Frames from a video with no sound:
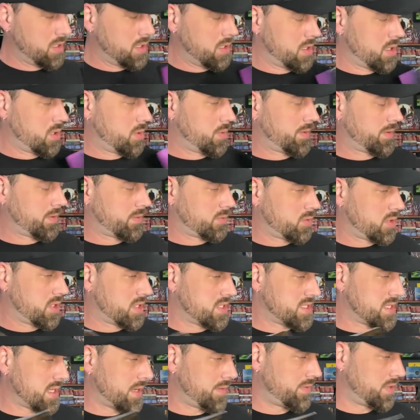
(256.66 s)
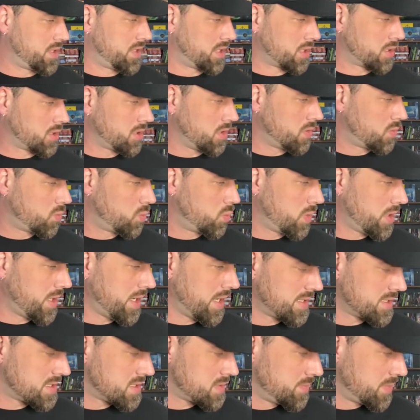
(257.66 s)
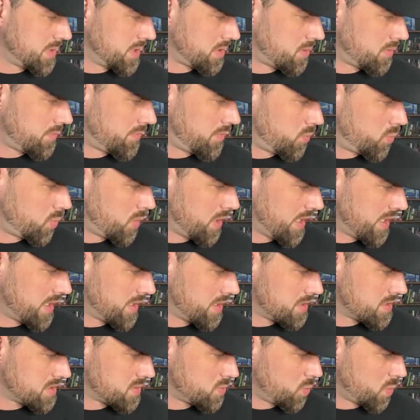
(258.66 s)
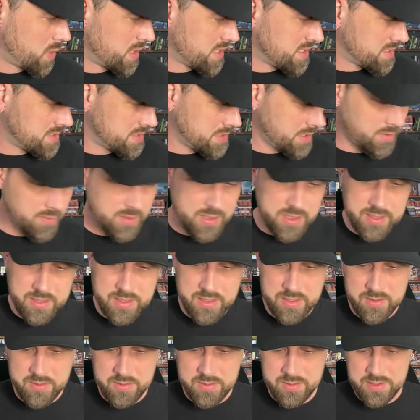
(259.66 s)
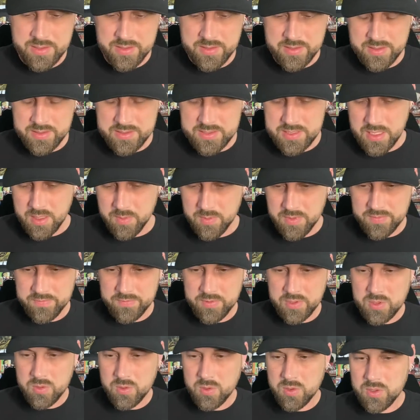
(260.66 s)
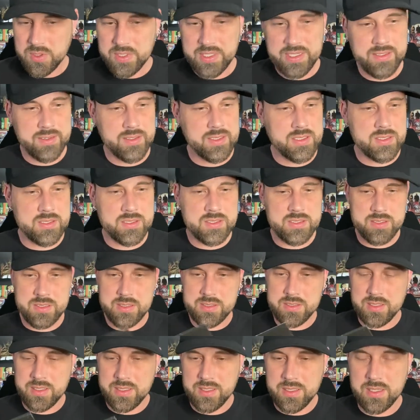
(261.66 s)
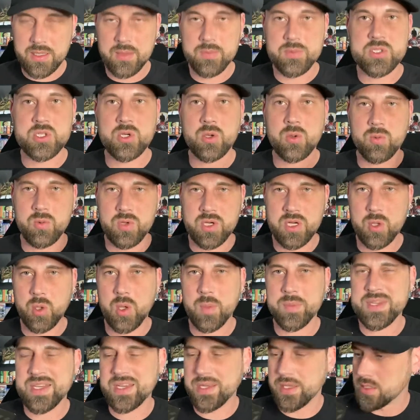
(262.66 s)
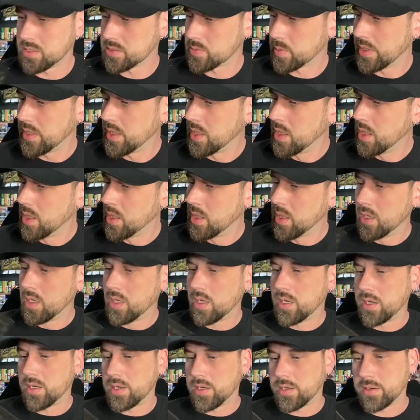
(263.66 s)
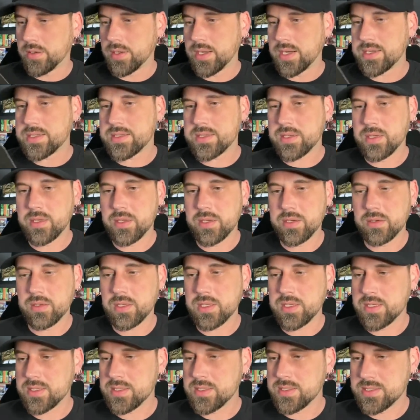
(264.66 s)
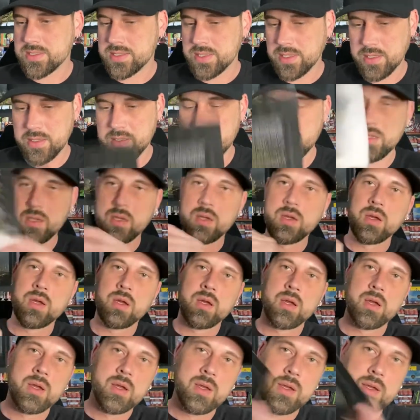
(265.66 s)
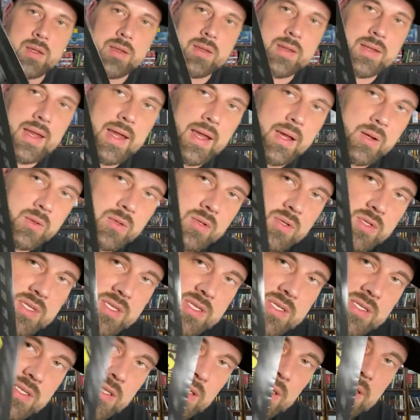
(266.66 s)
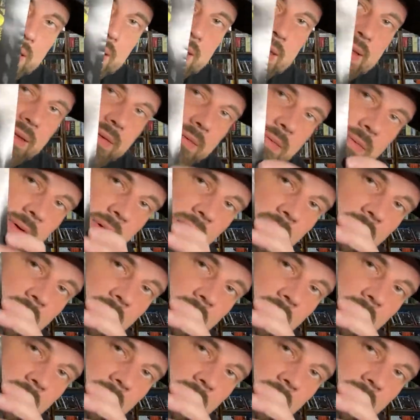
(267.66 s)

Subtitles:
Hope everyone's having a good week. It's the middle of the week. It is Wednesday right now at the time of recording this. I'm sure we'll go up today as well. All right, here is the outer sleeve.